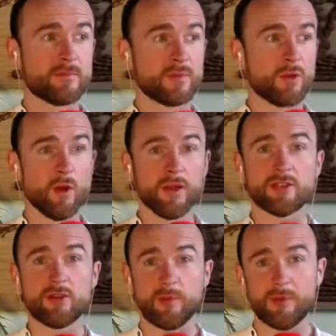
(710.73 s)
wanting to
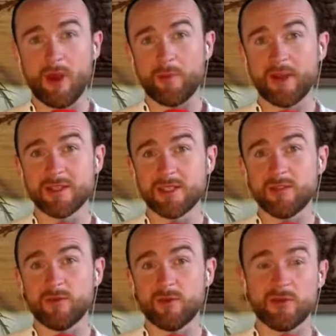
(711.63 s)
go out but you're
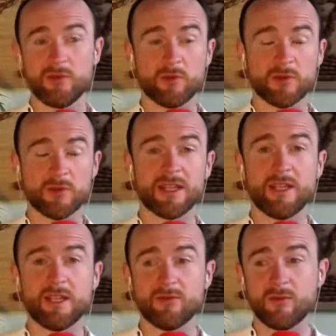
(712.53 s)
apprehensive, whether you want to stay
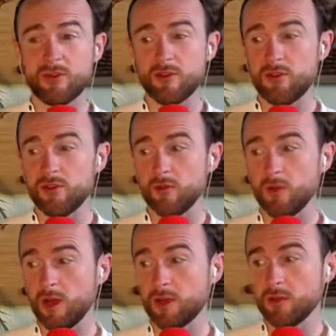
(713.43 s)
in, whether you
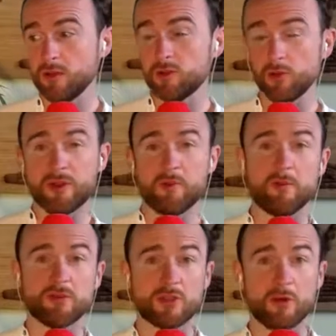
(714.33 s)
don't think
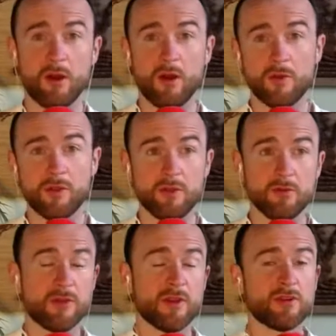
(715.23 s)
people should go out, whether you
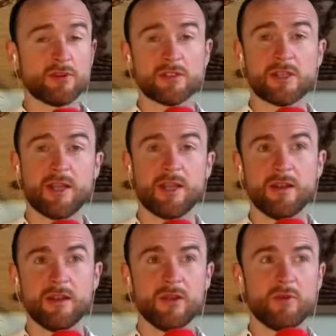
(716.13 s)
think you should stay in,
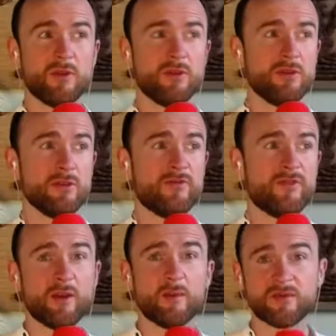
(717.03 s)
whether you're fed
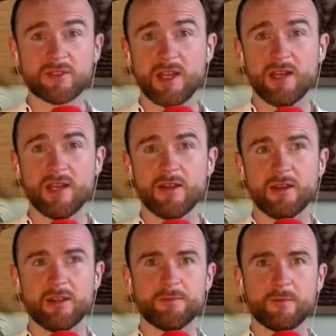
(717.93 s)
up of staying in,
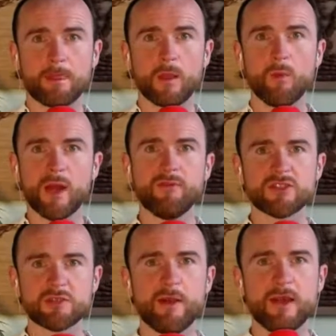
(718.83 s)
whatever
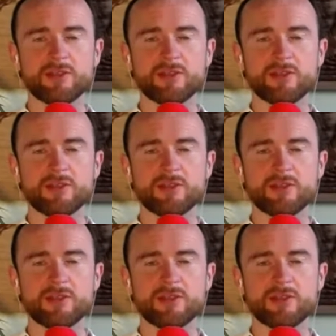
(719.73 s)
space that